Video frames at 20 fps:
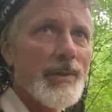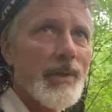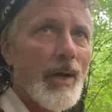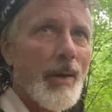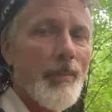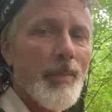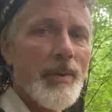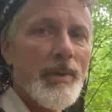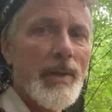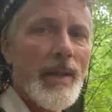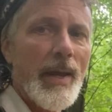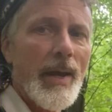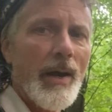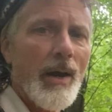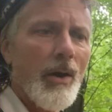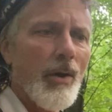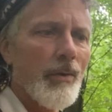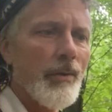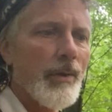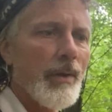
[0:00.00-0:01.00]
up and
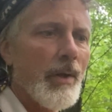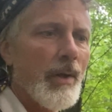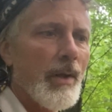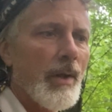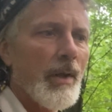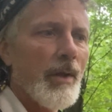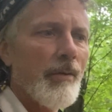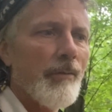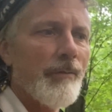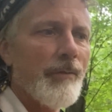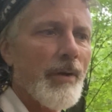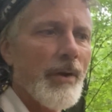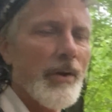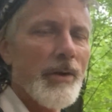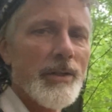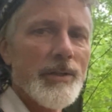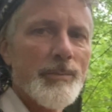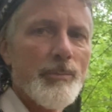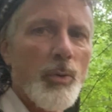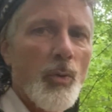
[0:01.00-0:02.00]
down
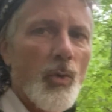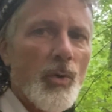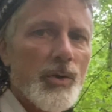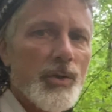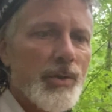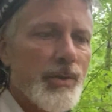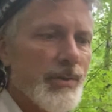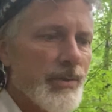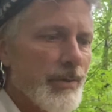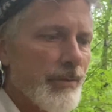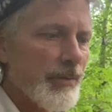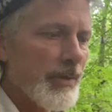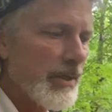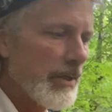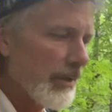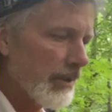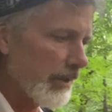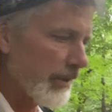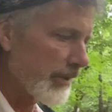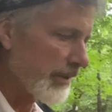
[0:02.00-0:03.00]
various portions of
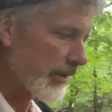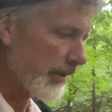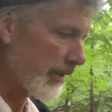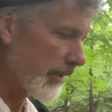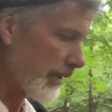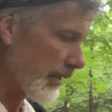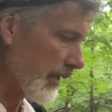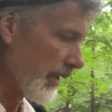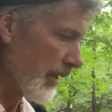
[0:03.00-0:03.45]
Killington.